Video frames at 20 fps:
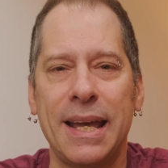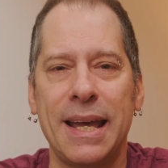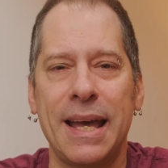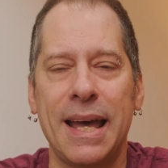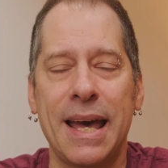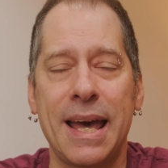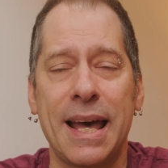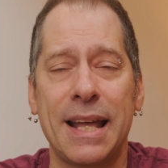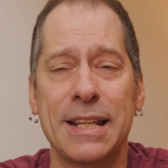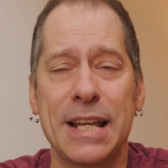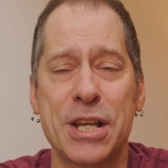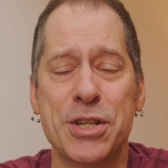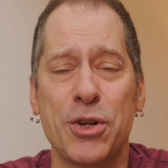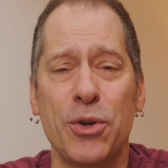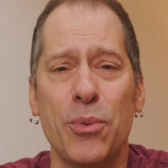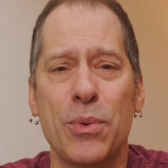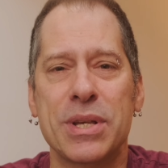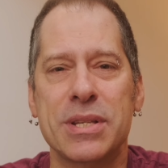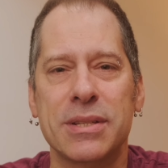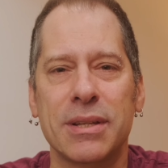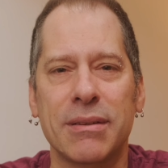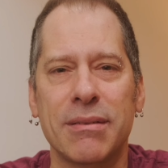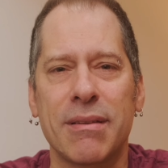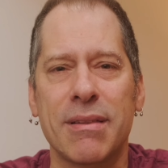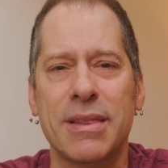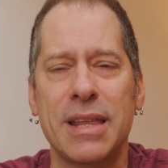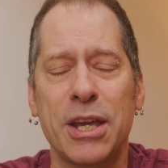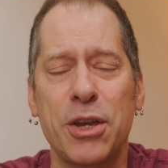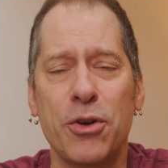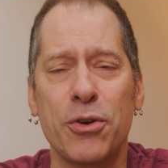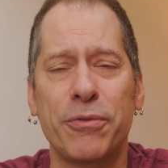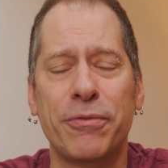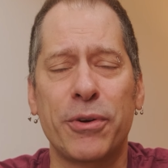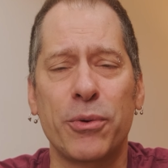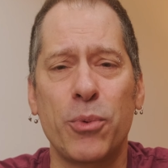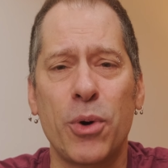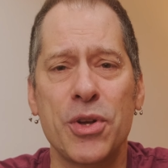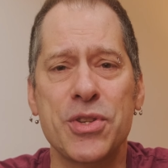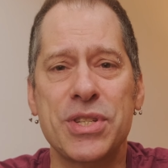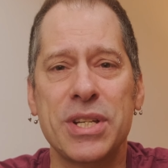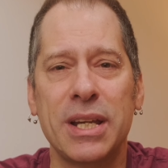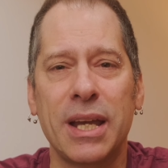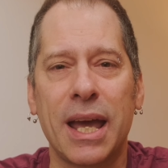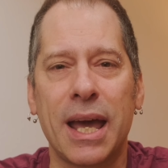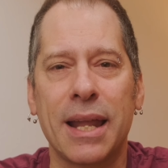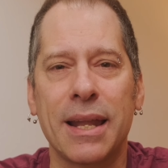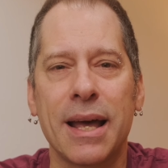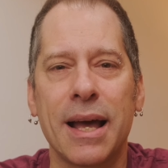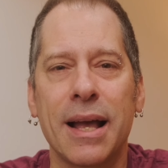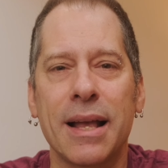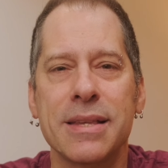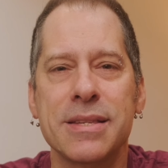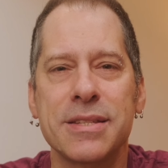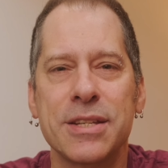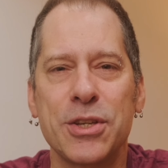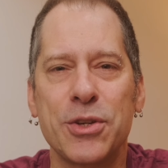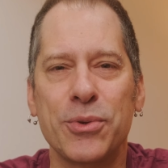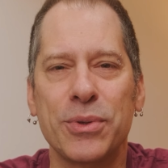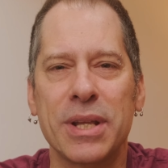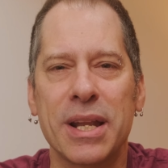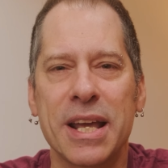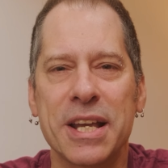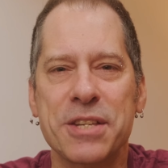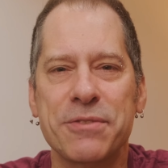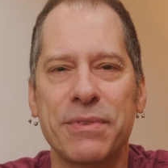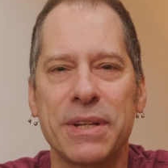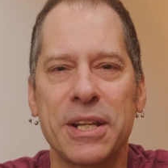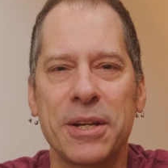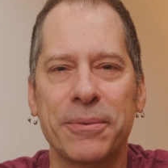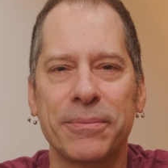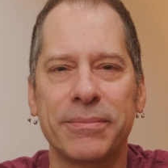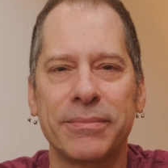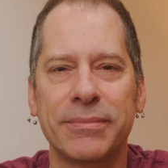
And as always, thank you for watching, and I'll see you in the next video.